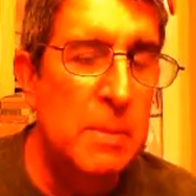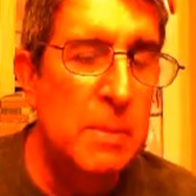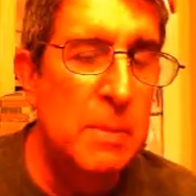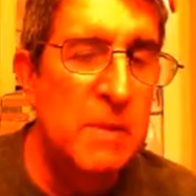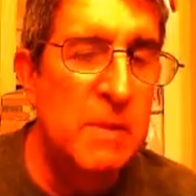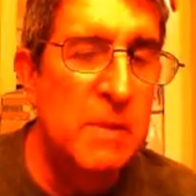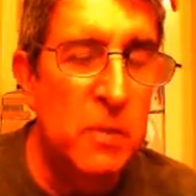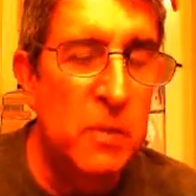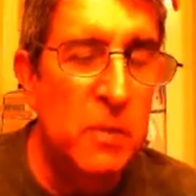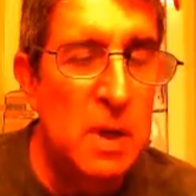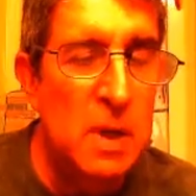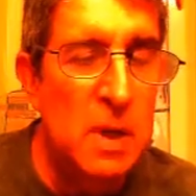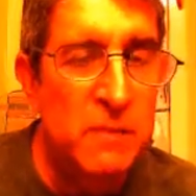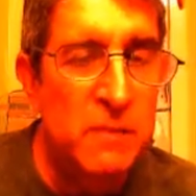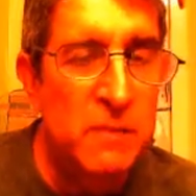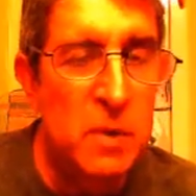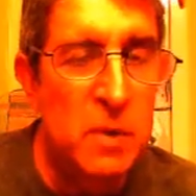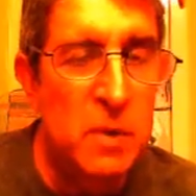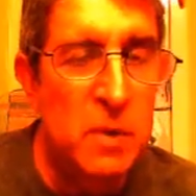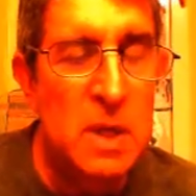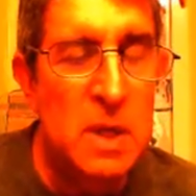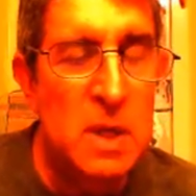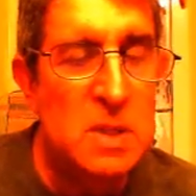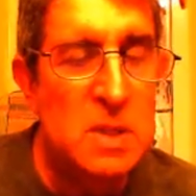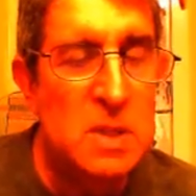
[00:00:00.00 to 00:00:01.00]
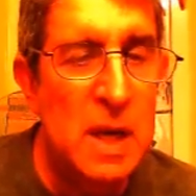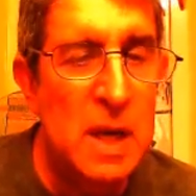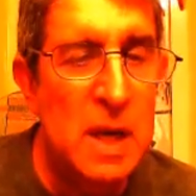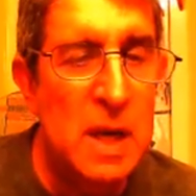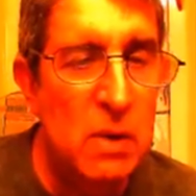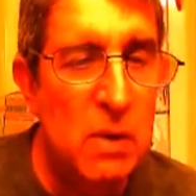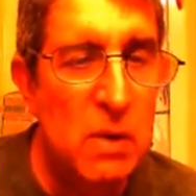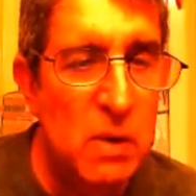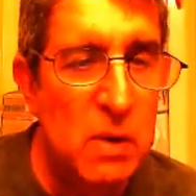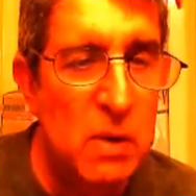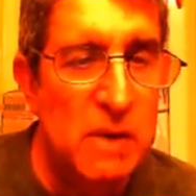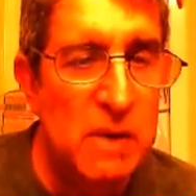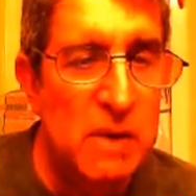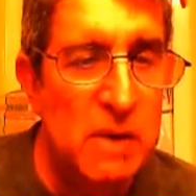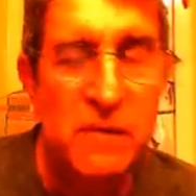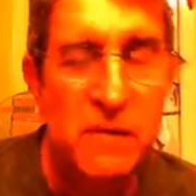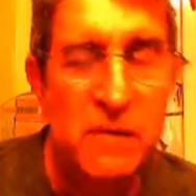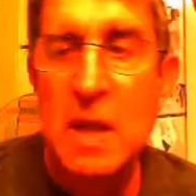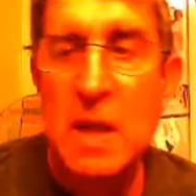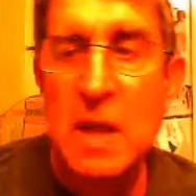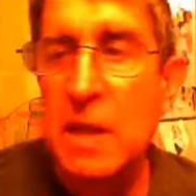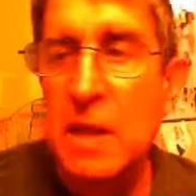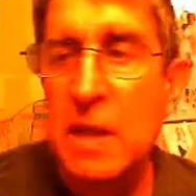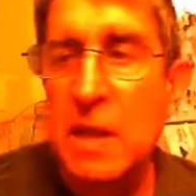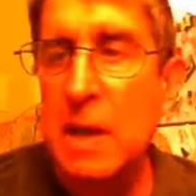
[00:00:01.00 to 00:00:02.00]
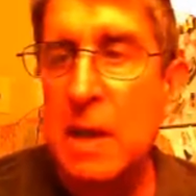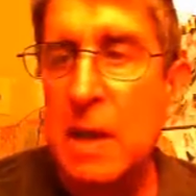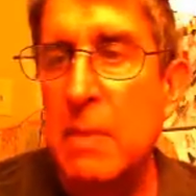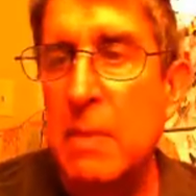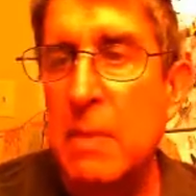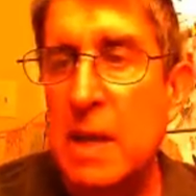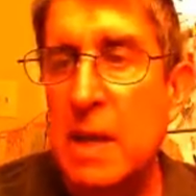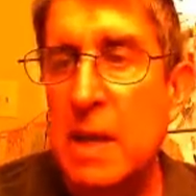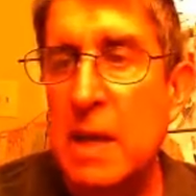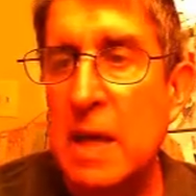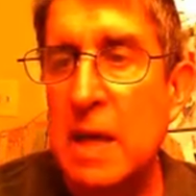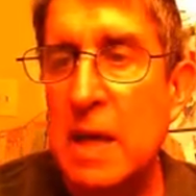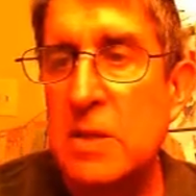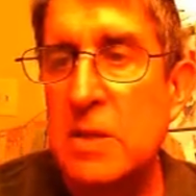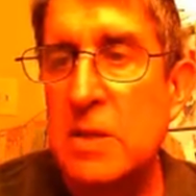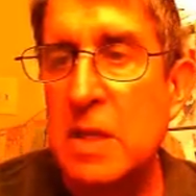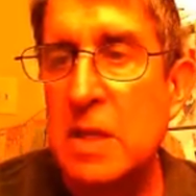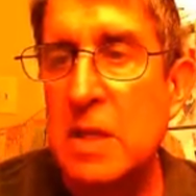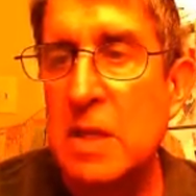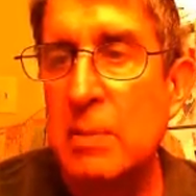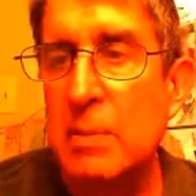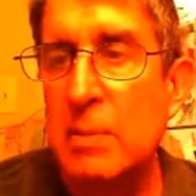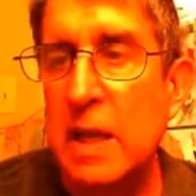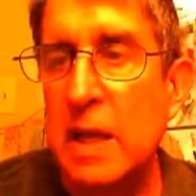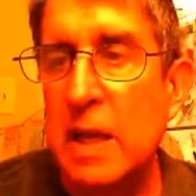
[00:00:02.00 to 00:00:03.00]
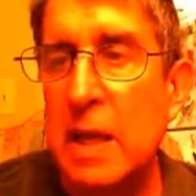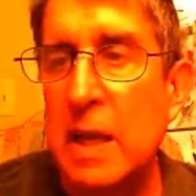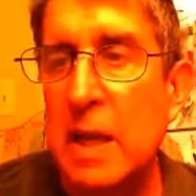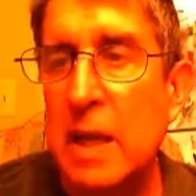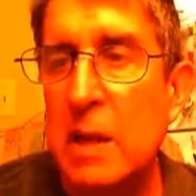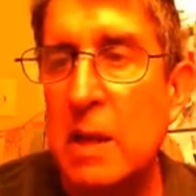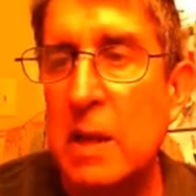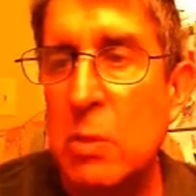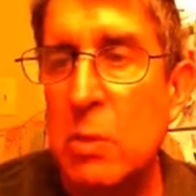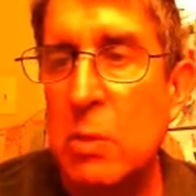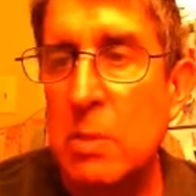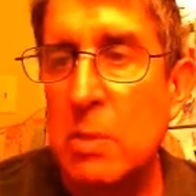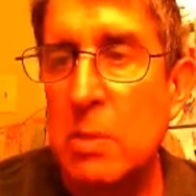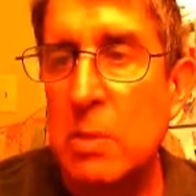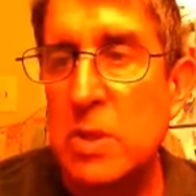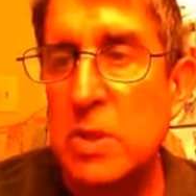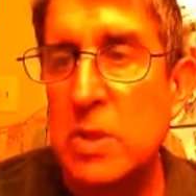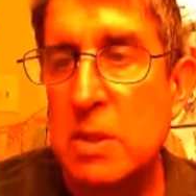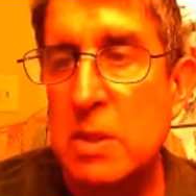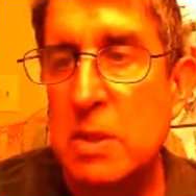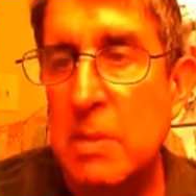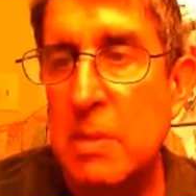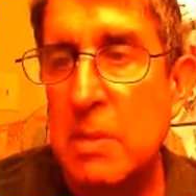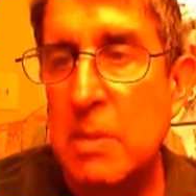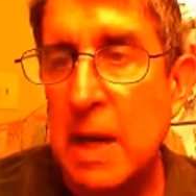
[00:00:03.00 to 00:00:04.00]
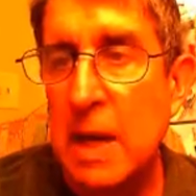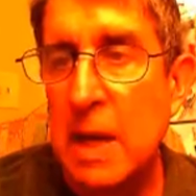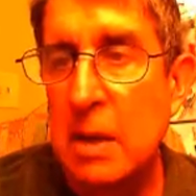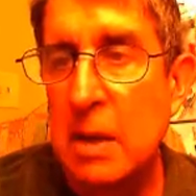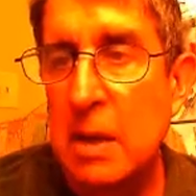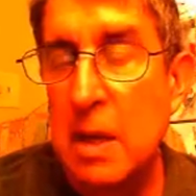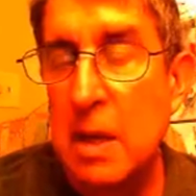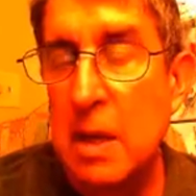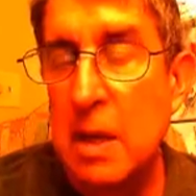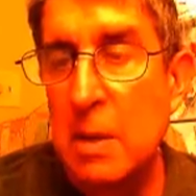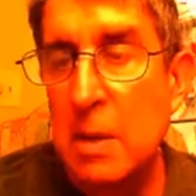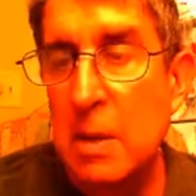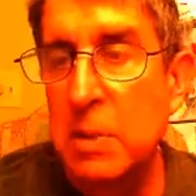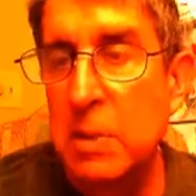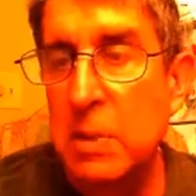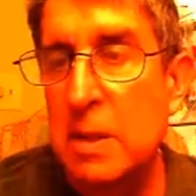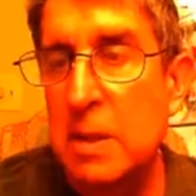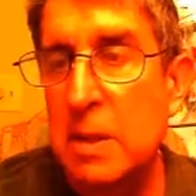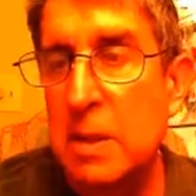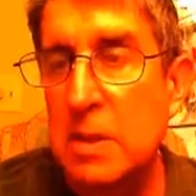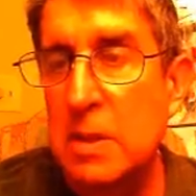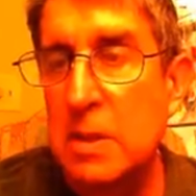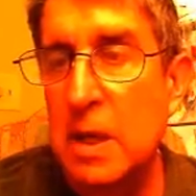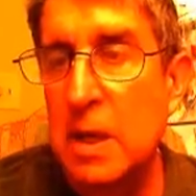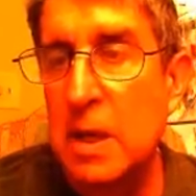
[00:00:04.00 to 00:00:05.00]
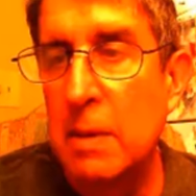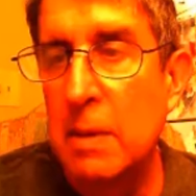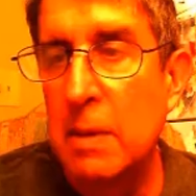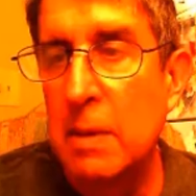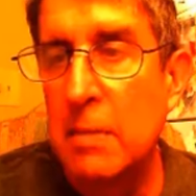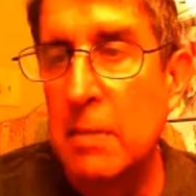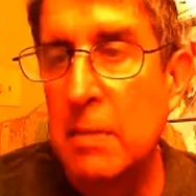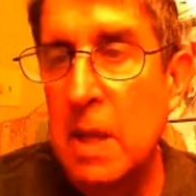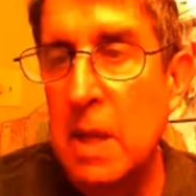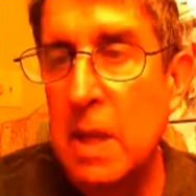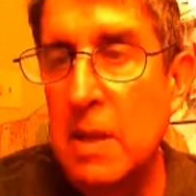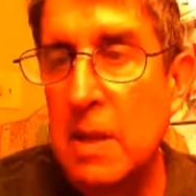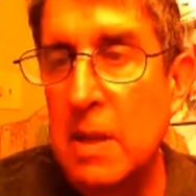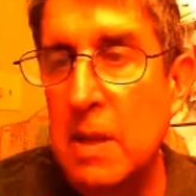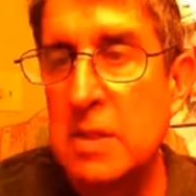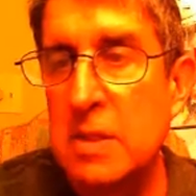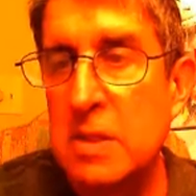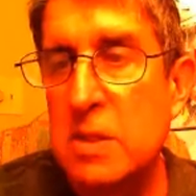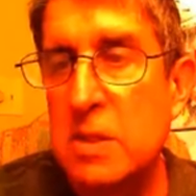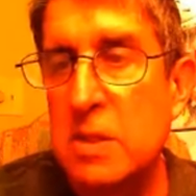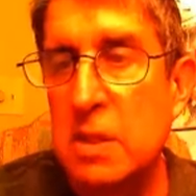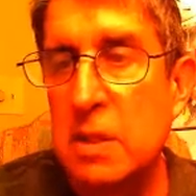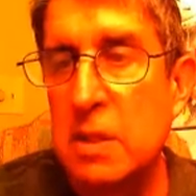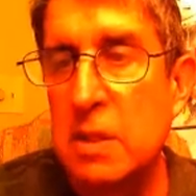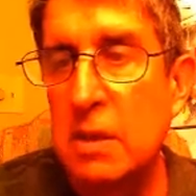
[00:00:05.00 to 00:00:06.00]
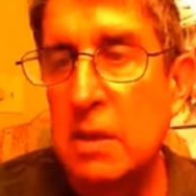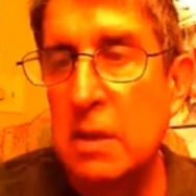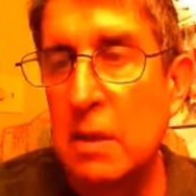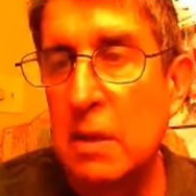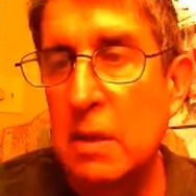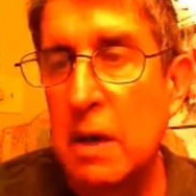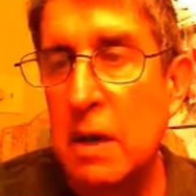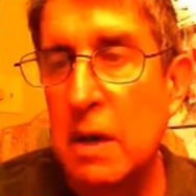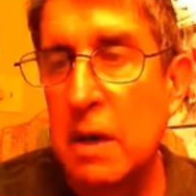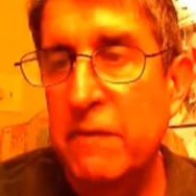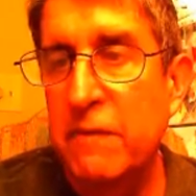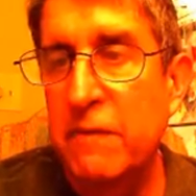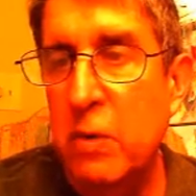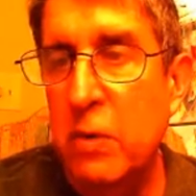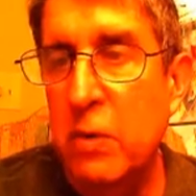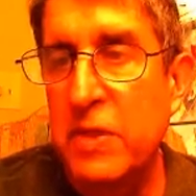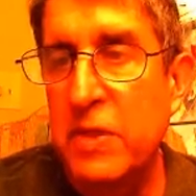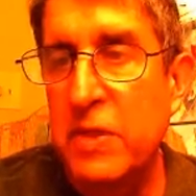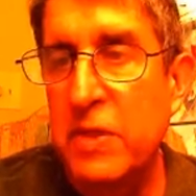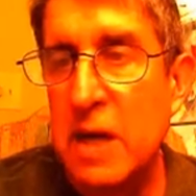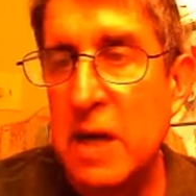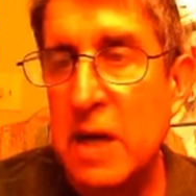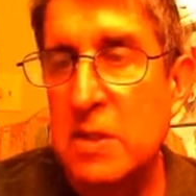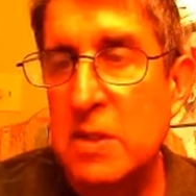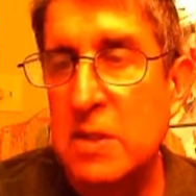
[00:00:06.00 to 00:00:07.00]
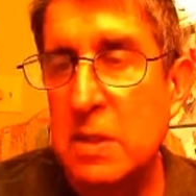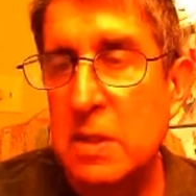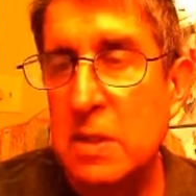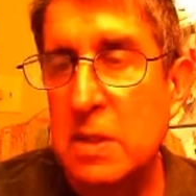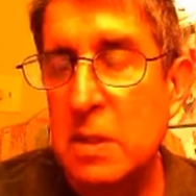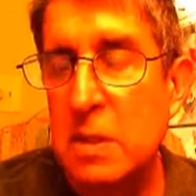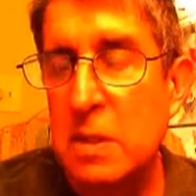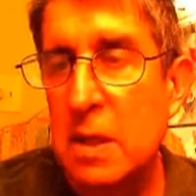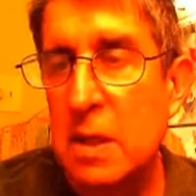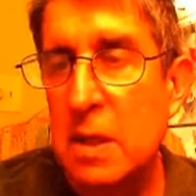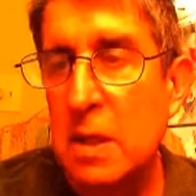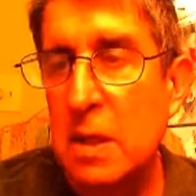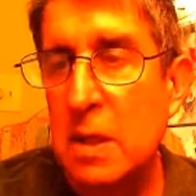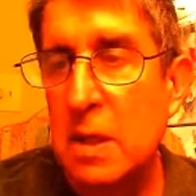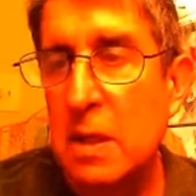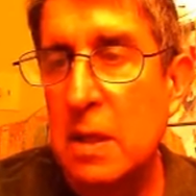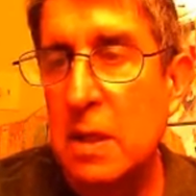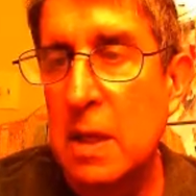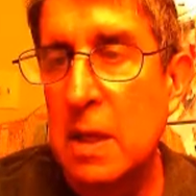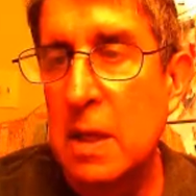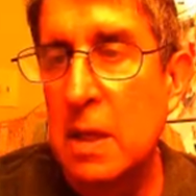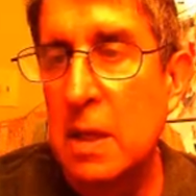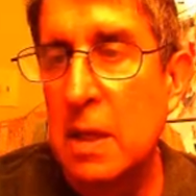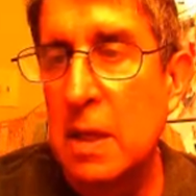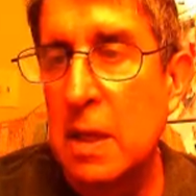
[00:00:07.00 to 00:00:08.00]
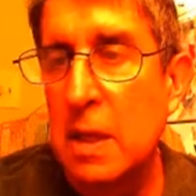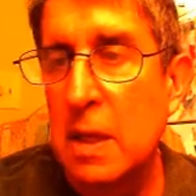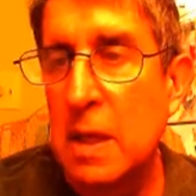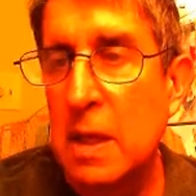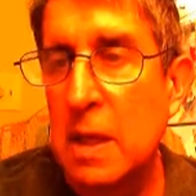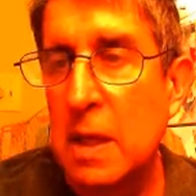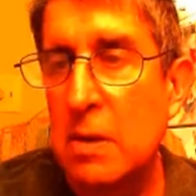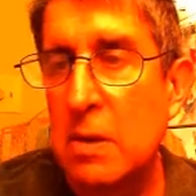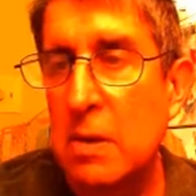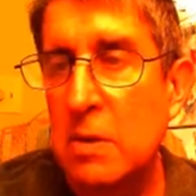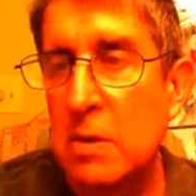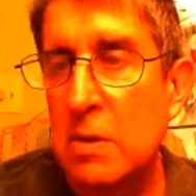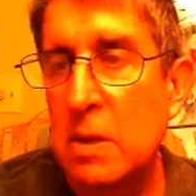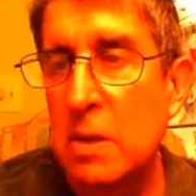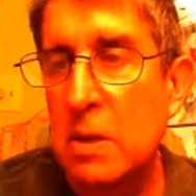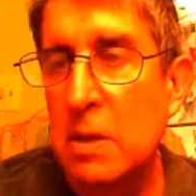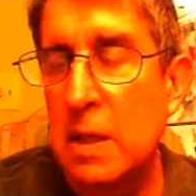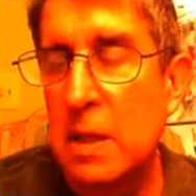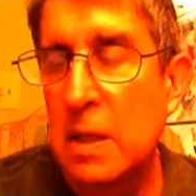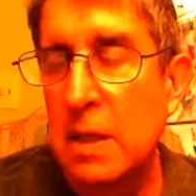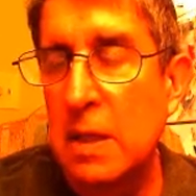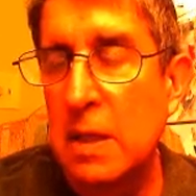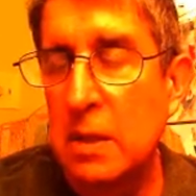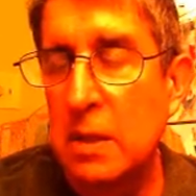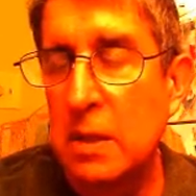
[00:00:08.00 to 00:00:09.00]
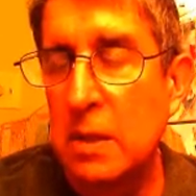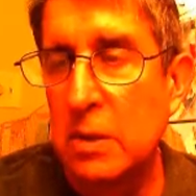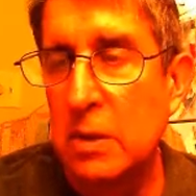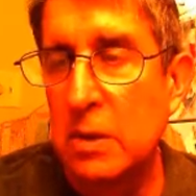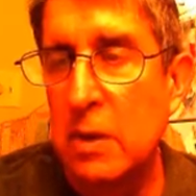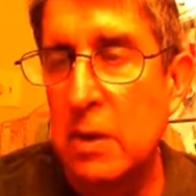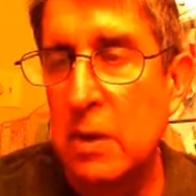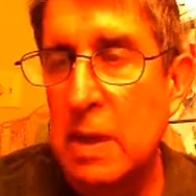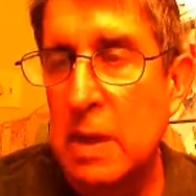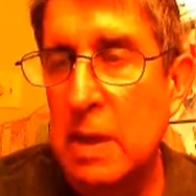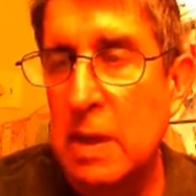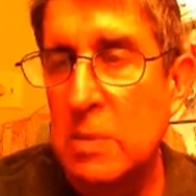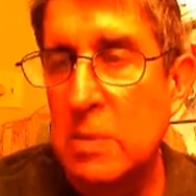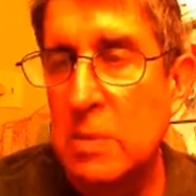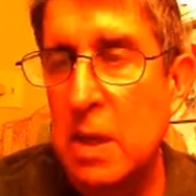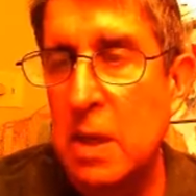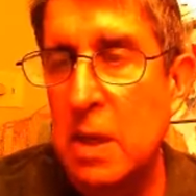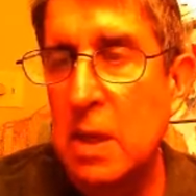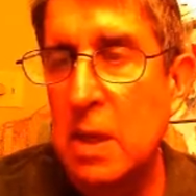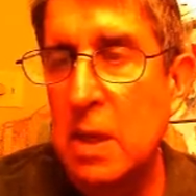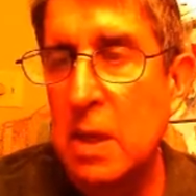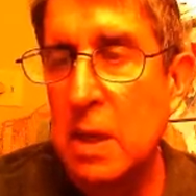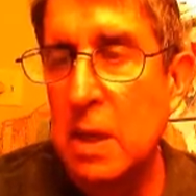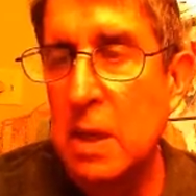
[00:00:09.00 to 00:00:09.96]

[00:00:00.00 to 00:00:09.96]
I mean, for an entire reef, that may not seem like an enormous amount, but that's still 4,800 kilograms.